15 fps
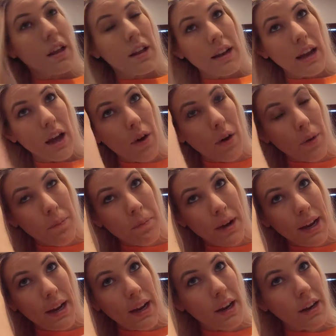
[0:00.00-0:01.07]
Now, my
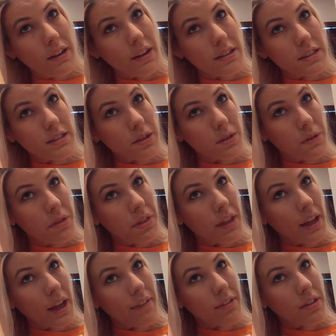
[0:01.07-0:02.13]
hair does its own
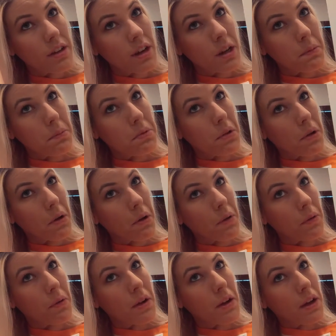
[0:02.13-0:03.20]
thing half the time,
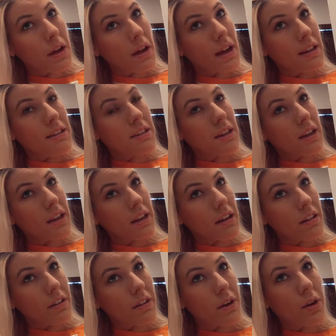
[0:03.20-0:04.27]
so it's going to get
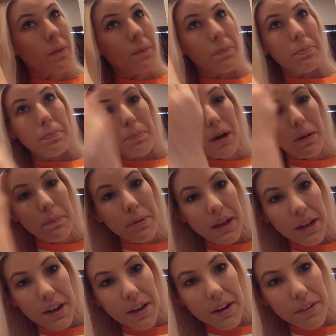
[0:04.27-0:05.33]
a little bump
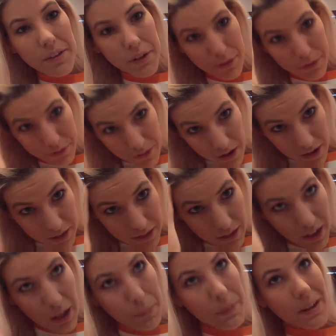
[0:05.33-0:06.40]
here, a little froth
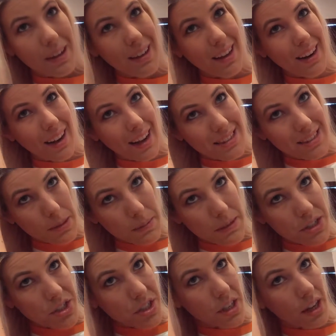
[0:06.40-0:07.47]
there, but it kind of adds
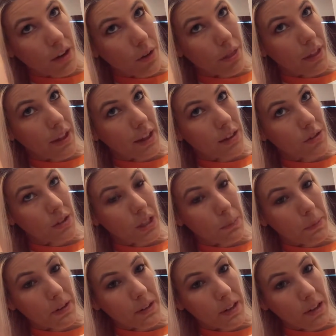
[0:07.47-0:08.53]
dimension. I don't think it's really a
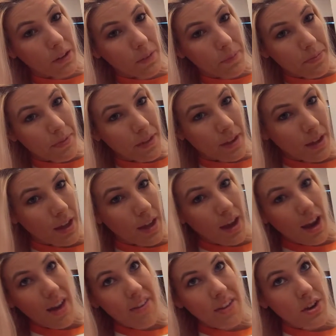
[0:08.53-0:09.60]
big deal.
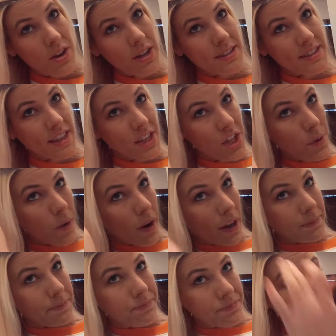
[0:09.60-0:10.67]
And then you continue
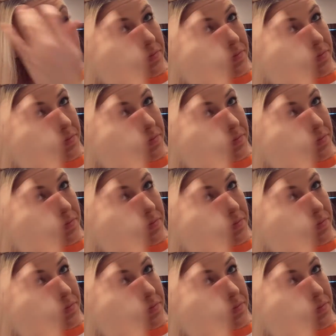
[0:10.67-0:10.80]
on.